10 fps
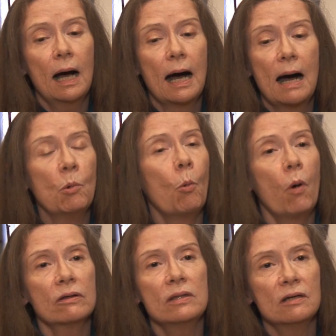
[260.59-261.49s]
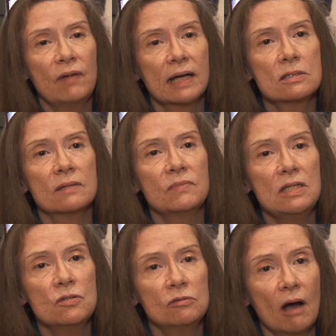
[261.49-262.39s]
what are the effects of
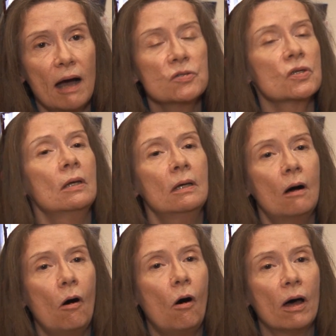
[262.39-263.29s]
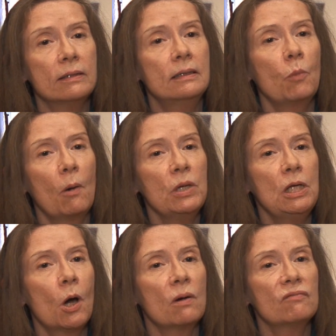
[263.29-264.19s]
these drugs on what
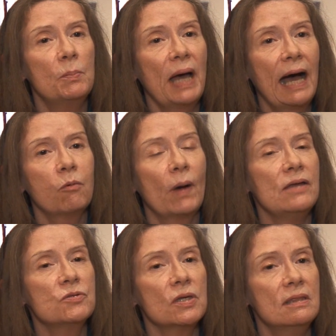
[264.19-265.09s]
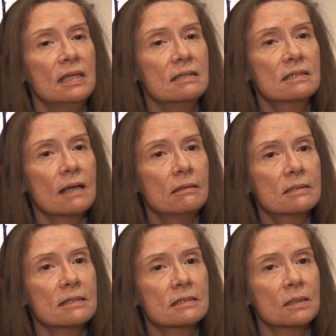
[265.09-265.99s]
we know of the pathways in these
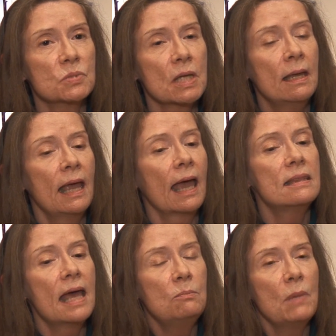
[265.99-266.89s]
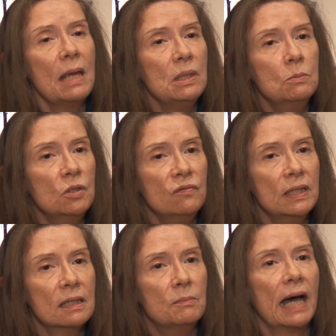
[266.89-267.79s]
cell systems, and then maybe move
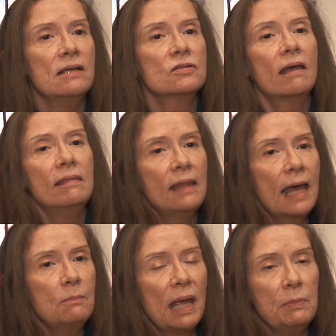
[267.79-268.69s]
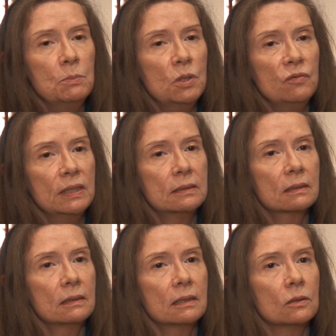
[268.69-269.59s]
into mice, and then maybe move
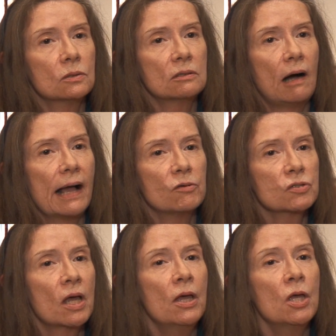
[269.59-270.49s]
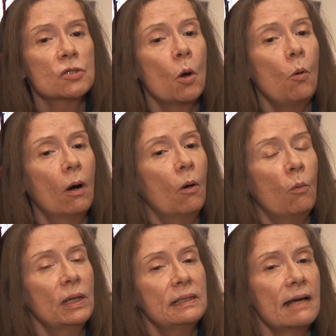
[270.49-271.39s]
into clinical trials. So
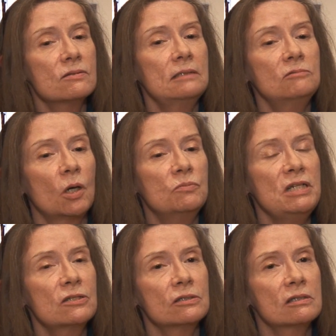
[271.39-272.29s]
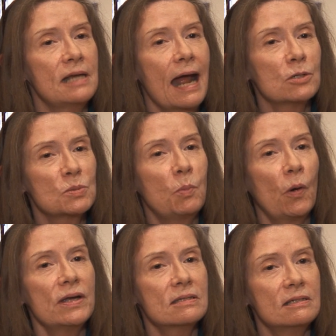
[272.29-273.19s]
what Down syndrome research now is
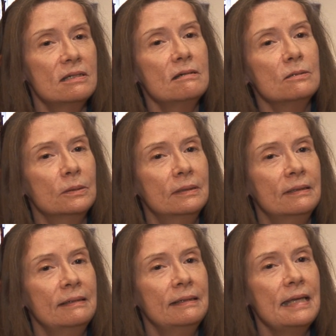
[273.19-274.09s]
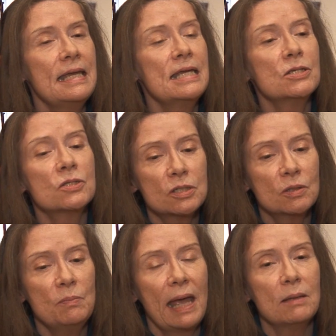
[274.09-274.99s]
poised to do is
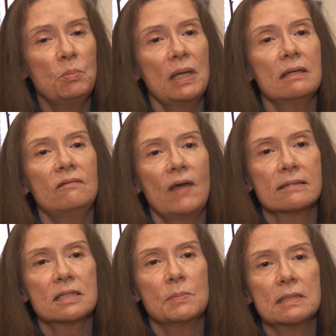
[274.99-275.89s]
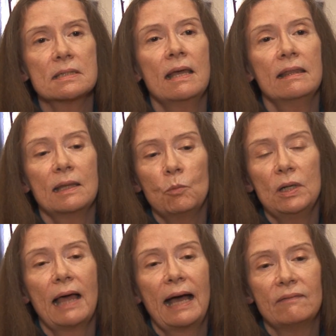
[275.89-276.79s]
to make big advancements that
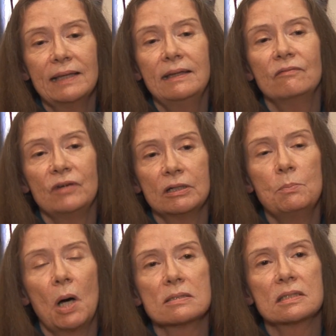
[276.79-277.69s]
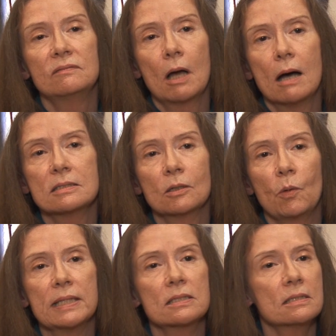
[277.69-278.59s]
will have, I think, very positive
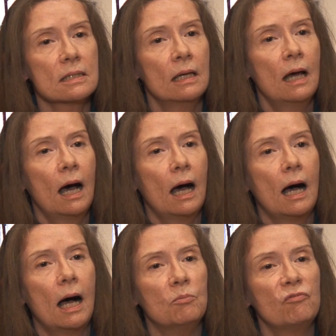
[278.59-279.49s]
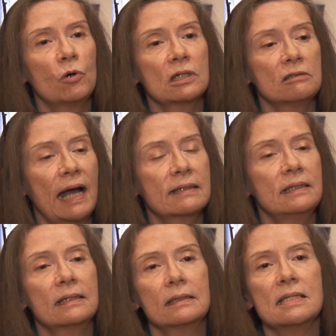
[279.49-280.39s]
consequences for
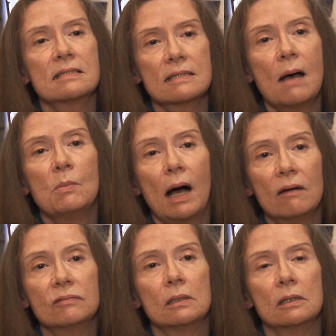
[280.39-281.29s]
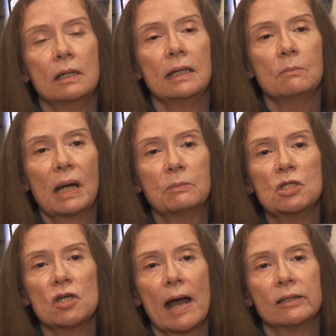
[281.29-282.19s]
correcting at least some of the learning and
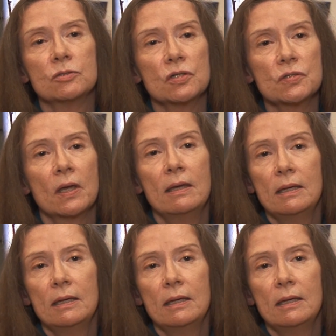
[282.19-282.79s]
memory challenges